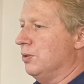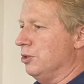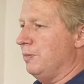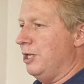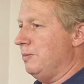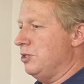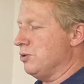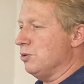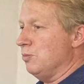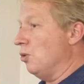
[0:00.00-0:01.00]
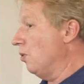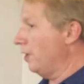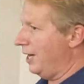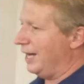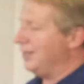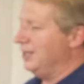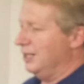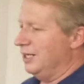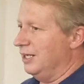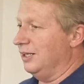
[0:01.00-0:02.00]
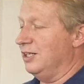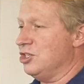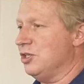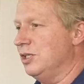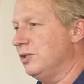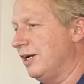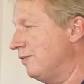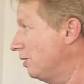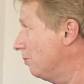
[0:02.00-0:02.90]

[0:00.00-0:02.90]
or the baby's room or not. And additionally, you'll have the